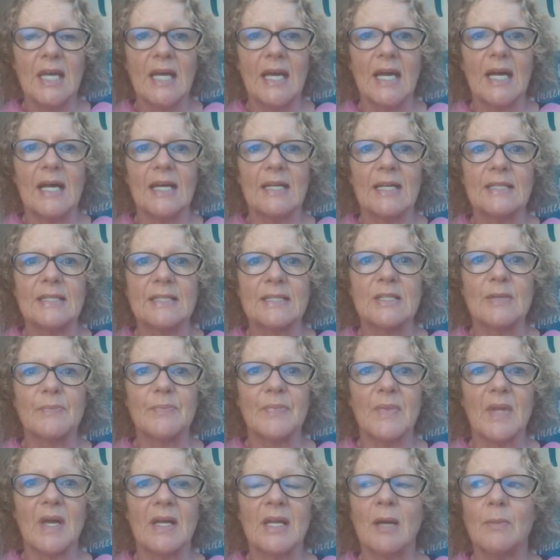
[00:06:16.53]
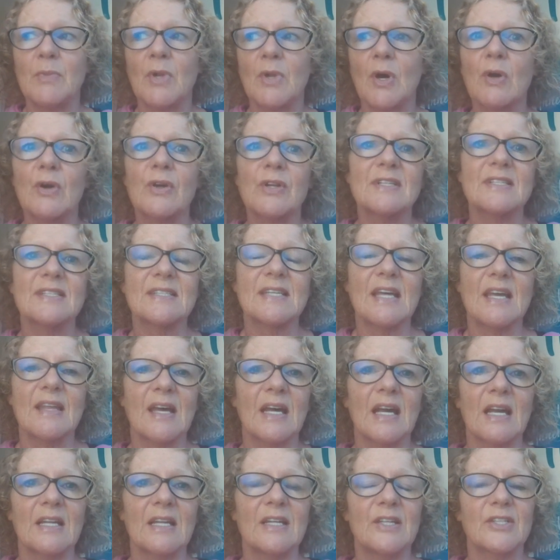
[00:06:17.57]
And and I'm not going to say
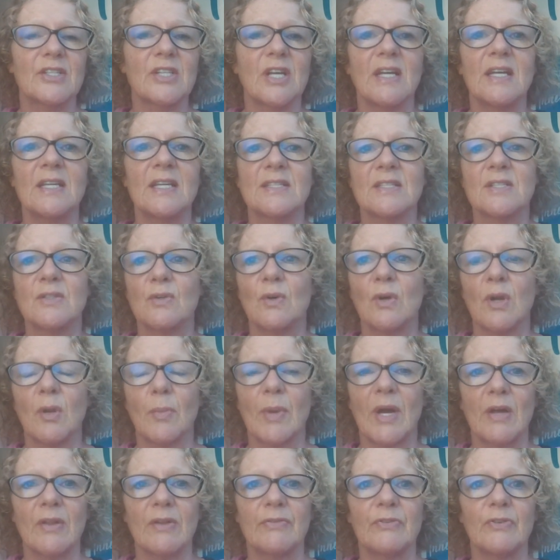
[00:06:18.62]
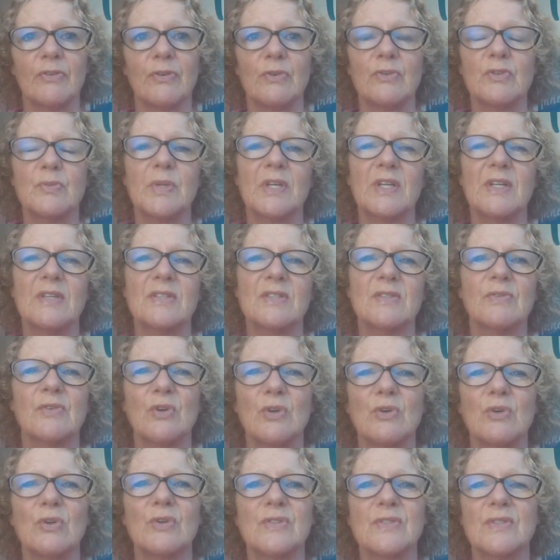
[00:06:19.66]
that cliche, it's not all about the food, because of
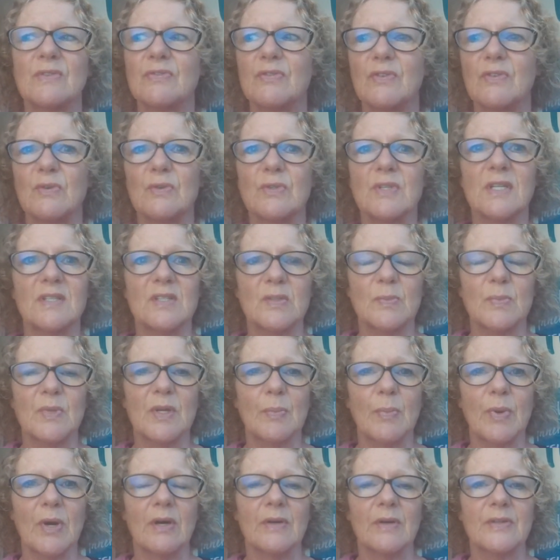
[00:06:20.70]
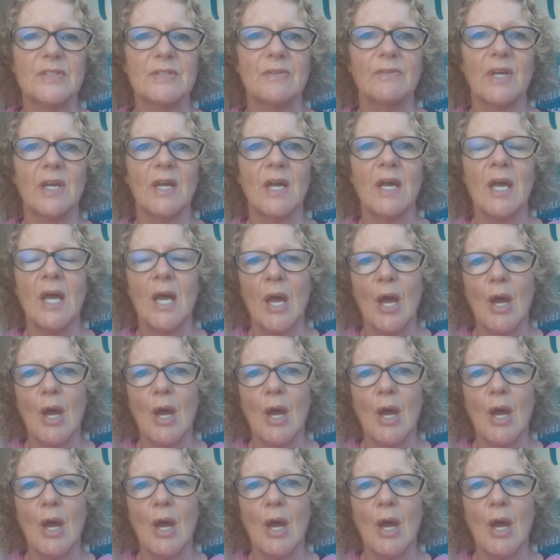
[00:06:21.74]
course the food is a big part of it.